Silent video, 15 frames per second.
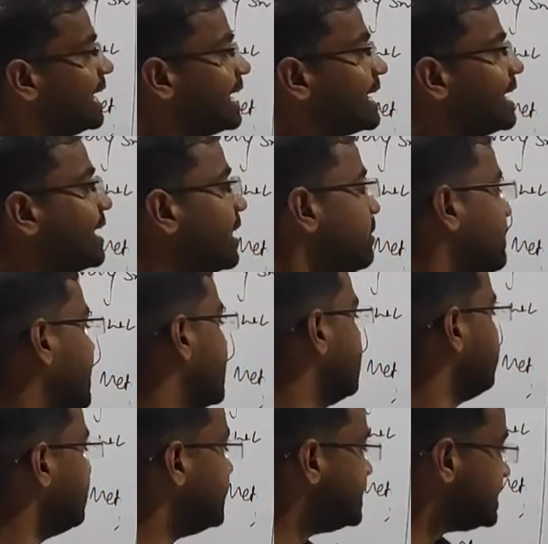electric and magnetic
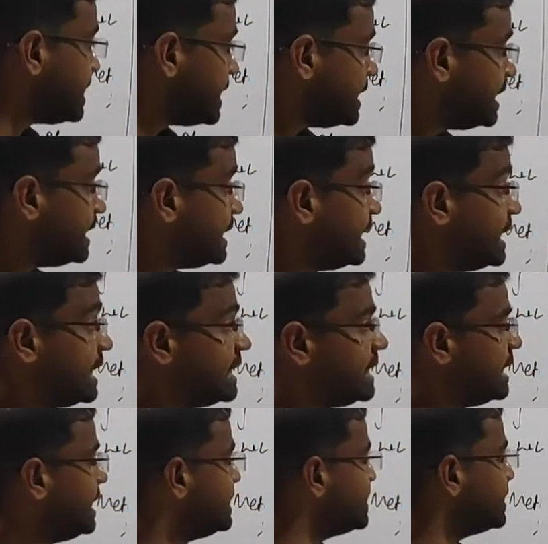fields
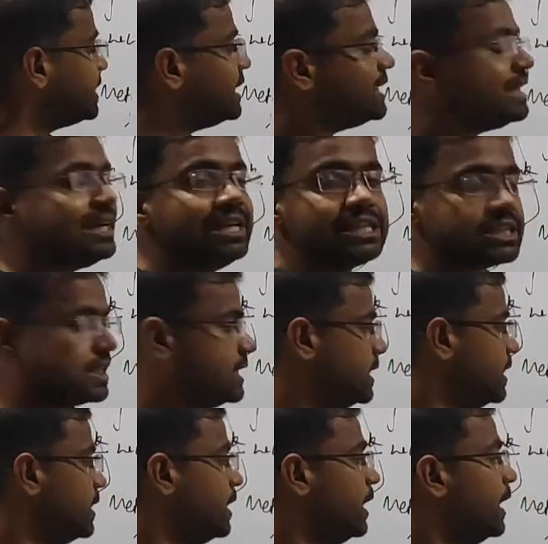regenerate each
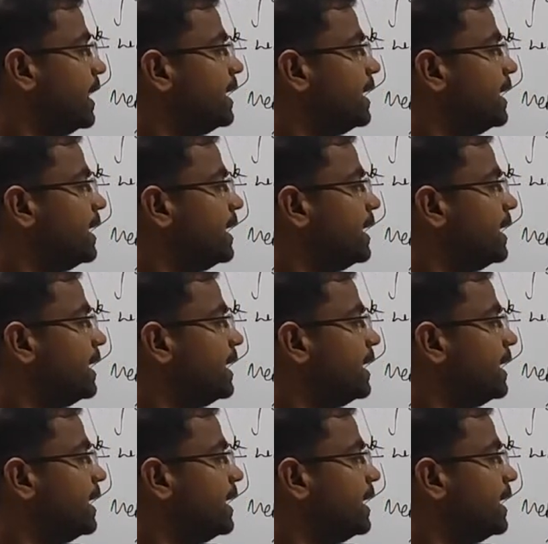other